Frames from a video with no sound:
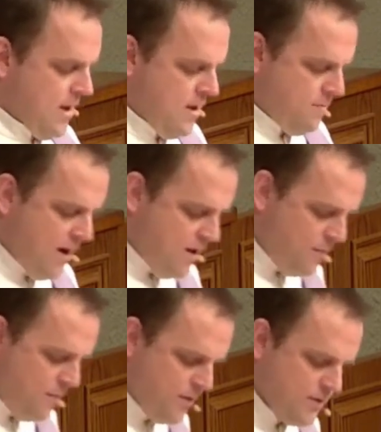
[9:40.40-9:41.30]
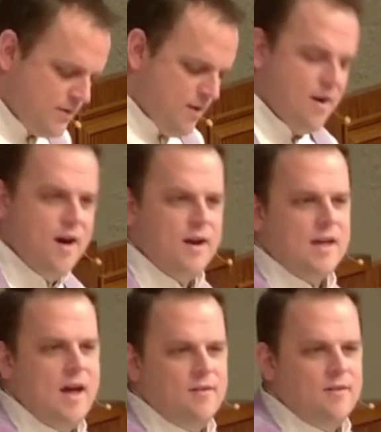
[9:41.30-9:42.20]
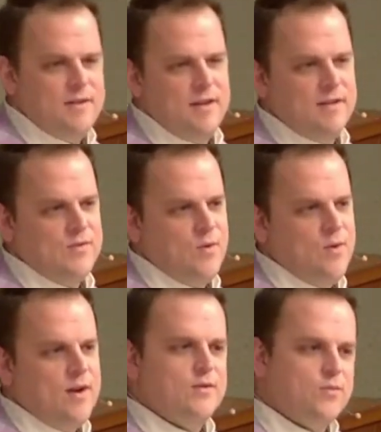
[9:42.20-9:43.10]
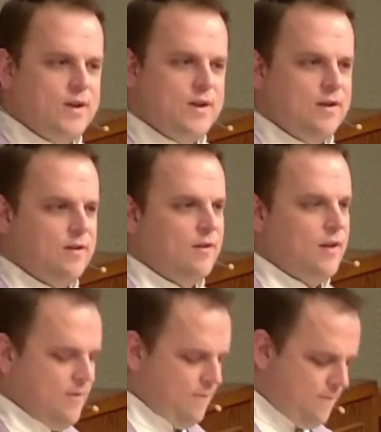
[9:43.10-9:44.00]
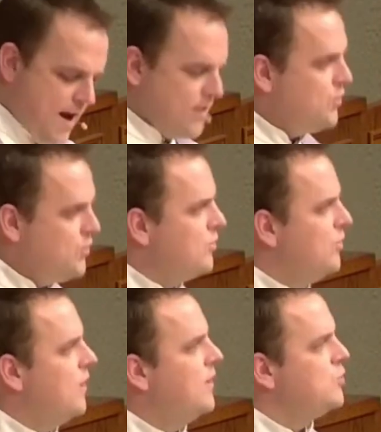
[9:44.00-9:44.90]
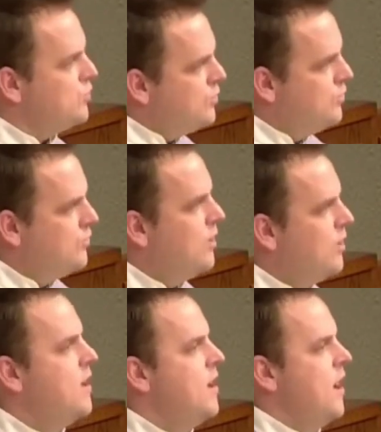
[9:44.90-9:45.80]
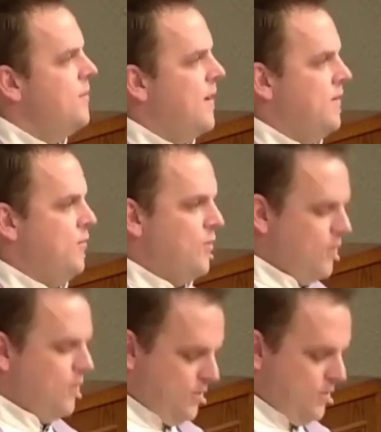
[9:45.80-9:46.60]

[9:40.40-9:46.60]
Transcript: Parables are not accountings for what is real and factual and true about the world.